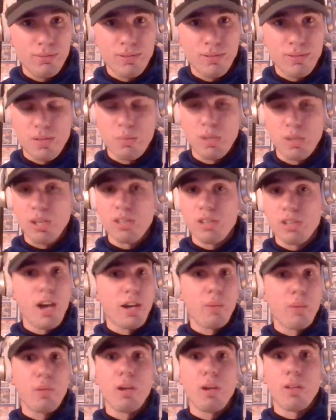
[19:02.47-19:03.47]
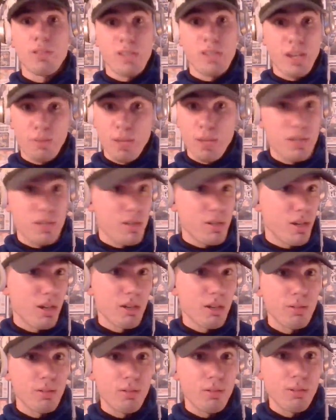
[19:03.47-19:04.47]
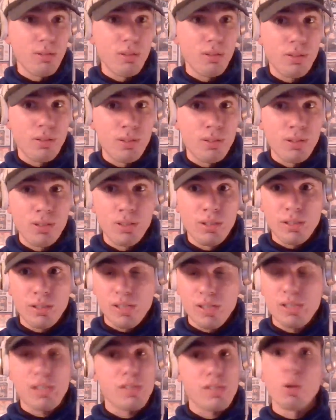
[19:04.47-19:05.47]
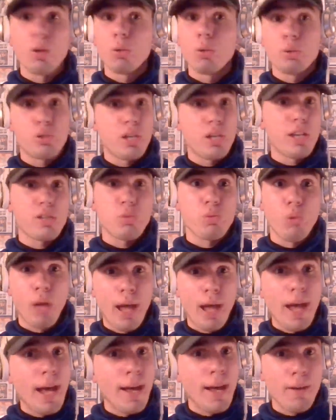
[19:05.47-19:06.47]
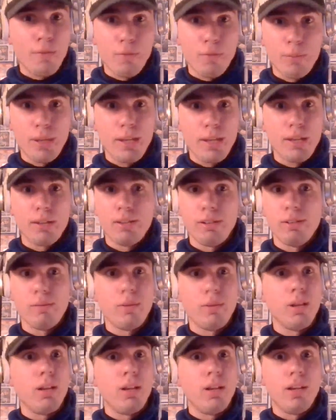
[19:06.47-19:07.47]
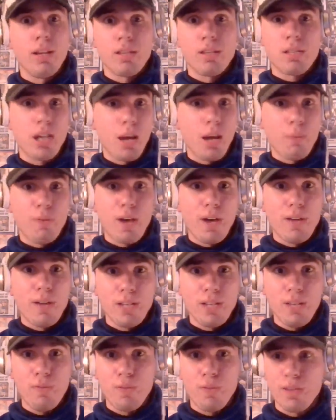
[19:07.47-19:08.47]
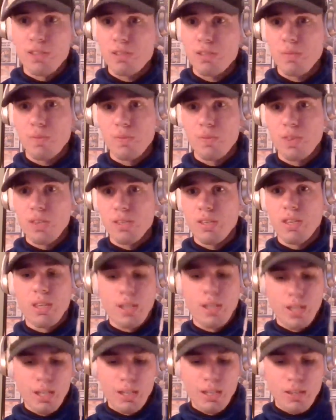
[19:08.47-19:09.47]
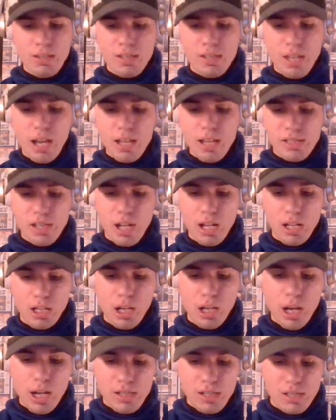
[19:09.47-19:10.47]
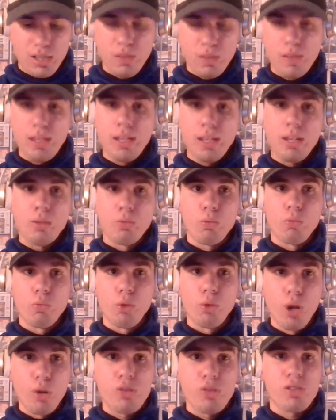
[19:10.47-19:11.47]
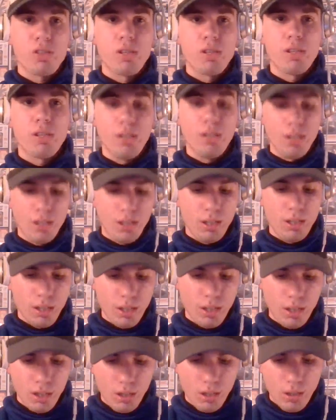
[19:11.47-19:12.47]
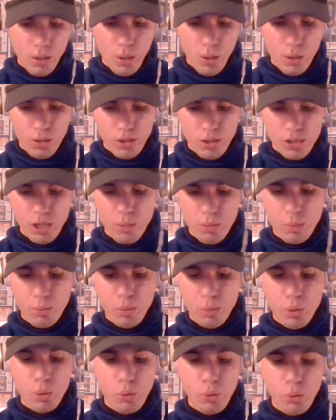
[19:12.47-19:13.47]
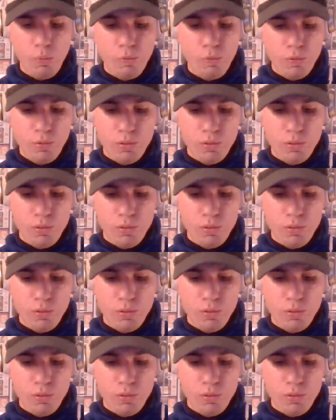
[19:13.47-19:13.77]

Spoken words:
Does it mean he's not going to be on the team next year? Because that's the only chance we'll have of being a top 5 defense. If this guy's not constantly getting roasted on the double move.